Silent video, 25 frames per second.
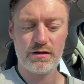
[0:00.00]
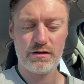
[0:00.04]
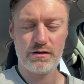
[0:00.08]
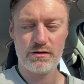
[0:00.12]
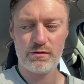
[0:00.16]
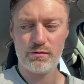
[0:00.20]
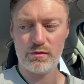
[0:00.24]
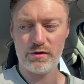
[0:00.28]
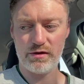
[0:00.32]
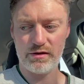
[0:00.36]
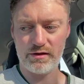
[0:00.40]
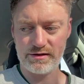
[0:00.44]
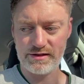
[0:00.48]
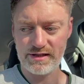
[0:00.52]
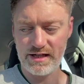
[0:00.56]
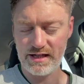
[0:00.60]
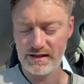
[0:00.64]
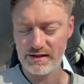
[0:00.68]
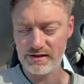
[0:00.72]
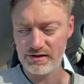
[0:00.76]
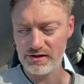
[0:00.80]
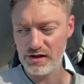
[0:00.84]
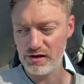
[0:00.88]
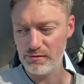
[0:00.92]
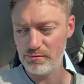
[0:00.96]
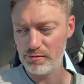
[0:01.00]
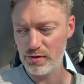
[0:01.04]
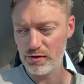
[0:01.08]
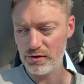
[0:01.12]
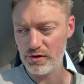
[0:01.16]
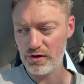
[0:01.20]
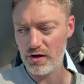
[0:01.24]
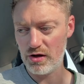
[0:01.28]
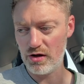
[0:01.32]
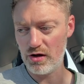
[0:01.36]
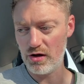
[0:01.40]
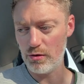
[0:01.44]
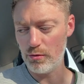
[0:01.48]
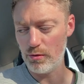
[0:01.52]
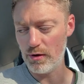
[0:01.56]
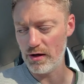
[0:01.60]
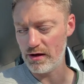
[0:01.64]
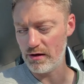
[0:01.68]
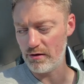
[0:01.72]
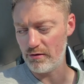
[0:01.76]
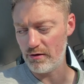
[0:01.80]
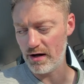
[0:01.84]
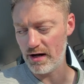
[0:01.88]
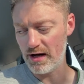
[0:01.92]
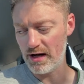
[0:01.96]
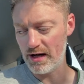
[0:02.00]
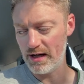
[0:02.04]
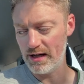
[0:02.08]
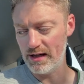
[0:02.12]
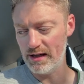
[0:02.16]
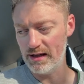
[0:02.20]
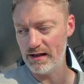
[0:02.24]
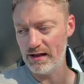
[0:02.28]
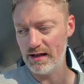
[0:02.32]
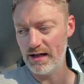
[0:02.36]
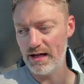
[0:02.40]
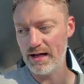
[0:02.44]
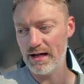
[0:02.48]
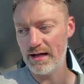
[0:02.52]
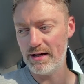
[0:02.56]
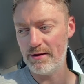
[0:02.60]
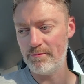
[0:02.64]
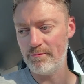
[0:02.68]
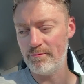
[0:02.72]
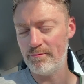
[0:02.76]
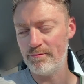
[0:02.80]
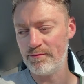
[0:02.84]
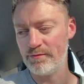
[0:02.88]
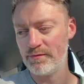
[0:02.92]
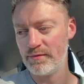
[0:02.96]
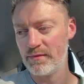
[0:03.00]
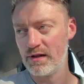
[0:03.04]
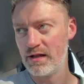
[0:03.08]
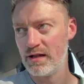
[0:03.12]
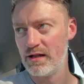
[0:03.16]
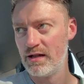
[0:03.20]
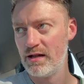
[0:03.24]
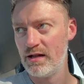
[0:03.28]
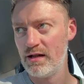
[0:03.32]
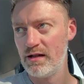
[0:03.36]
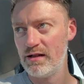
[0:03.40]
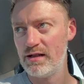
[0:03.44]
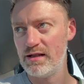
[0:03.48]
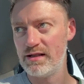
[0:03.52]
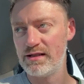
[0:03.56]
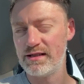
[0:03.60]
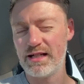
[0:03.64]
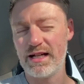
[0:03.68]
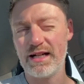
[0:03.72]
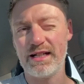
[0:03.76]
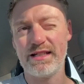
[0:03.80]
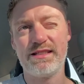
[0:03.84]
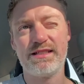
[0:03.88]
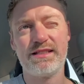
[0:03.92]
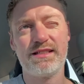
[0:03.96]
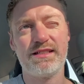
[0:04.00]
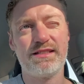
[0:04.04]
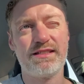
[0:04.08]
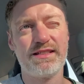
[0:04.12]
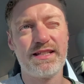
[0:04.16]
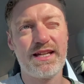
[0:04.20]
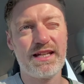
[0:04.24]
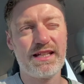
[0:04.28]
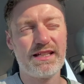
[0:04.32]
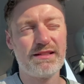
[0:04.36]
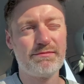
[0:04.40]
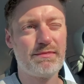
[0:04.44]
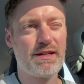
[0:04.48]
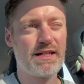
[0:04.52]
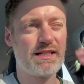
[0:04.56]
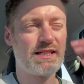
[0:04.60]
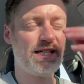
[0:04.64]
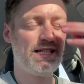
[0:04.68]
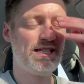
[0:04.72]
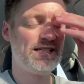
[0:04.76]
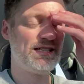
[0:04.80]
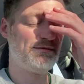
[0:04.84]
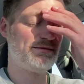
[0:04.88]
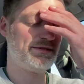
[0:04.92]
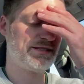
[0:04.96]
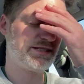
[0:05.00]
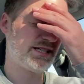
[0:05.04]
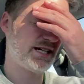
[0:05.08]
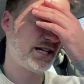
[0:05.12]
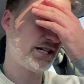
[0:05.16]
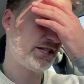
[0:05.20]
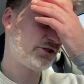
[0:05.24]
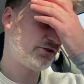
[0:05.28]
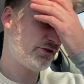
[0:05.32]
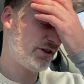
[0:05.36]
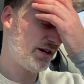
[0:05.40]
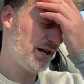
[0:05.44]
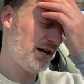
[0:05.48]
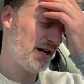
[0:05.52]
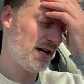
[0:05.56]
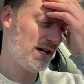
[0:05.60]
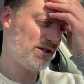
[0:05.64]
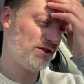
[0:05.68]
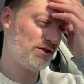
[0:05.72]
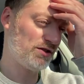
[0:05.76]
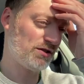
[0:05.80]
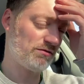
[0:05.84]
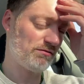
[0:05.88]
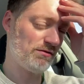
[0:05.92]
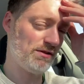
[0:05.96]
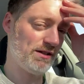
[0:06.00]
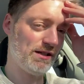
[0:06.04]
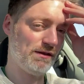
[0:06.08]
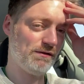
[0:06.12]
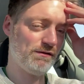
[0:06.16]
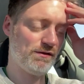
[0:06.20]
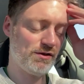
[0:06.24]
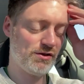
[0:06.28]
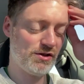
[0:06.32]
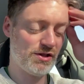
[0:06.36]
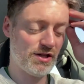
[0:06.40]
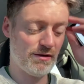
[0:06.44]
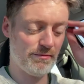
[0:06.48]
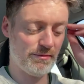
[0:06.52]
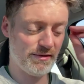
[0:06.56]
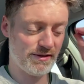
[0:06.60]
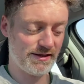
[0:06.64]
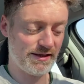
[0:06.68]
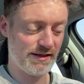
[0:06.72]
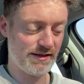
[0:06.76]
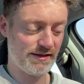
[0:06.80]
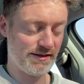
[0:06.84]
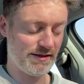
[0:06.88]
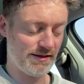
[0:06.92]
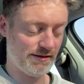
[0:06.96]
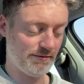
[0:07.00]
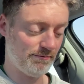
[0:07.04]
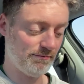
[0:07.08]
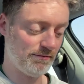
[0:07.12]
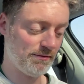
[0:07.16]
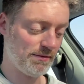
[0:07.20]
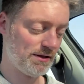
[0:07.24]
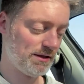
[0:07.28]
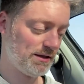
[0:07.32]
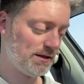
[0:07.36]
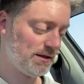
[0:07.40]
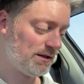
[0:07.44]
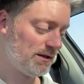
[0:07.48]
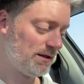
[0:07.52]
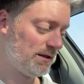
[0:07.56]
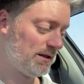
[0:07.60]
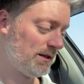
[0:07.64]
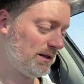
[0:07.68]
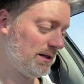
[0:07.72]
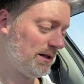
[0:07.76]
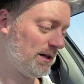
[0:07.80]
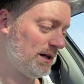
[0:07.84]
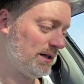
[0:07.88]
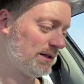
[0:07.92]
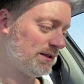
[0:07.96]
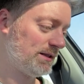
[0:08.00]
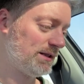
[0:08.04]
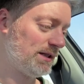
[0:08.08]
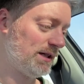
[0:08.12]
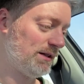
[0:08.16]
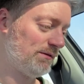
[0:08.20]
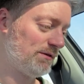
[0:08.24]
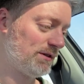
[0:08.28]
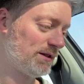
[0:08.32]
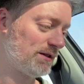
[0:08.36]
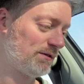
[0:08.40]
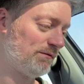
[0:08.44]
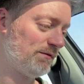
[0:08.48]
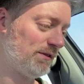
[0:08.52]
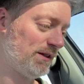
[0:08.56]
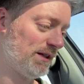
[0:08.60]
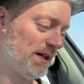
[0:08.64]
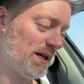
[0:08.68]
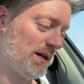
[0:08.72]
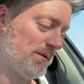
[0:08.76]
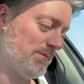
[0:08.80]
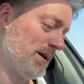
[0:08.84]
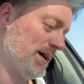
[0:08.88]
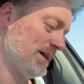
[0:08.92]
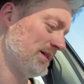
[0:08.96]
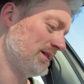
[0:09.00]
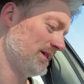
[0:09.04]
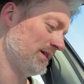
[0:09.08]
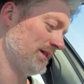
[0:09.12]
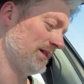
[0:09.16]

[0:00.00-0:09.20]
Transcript: I take the soup or not, or whether I decide to take the magnesium citrate and just really flush out my system and see if I can feel any better.